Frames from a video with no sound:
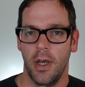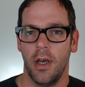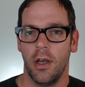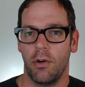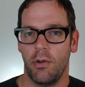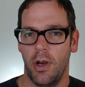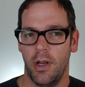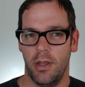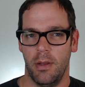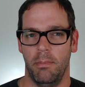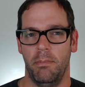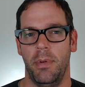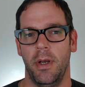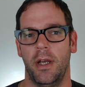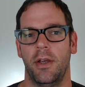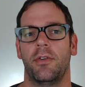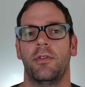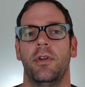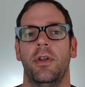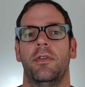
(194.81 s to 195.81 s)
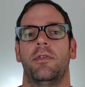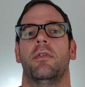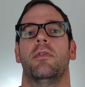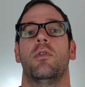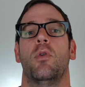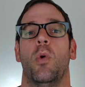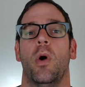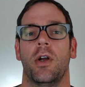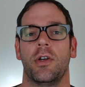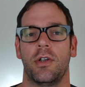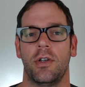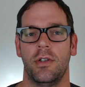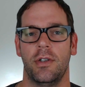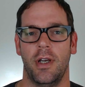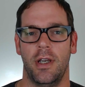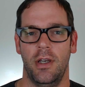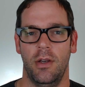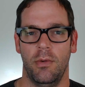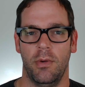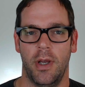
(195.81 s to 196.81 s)
Create the biggest list of questions
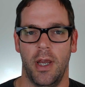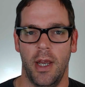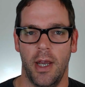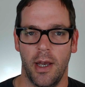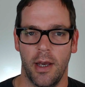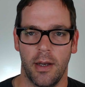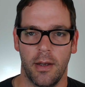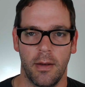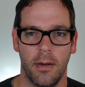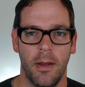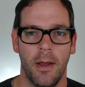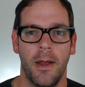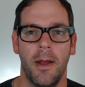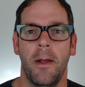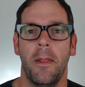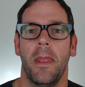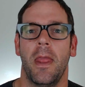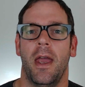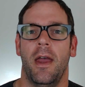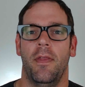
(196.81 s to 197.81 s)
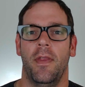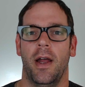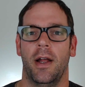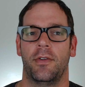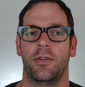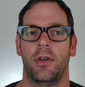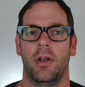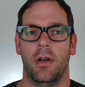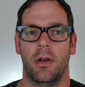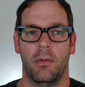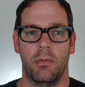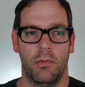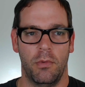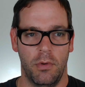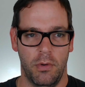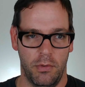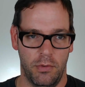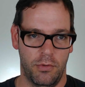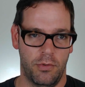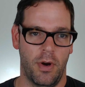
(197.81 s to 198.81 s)
that you can, and that's going to
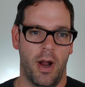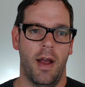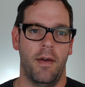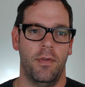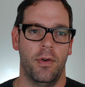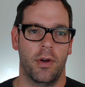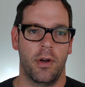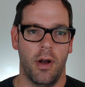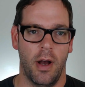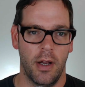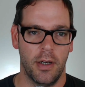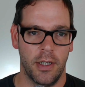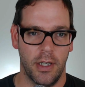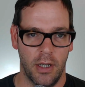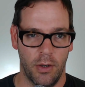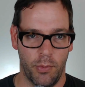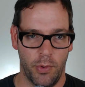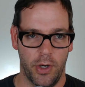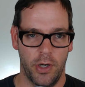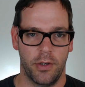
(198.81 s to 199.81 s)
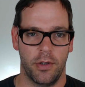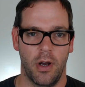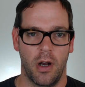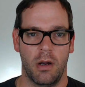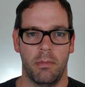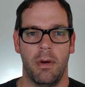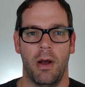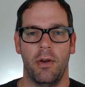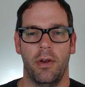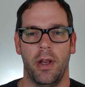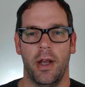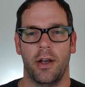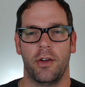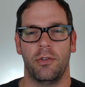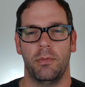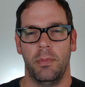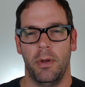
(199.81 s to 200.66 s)
drive your content that we're going to talk about next.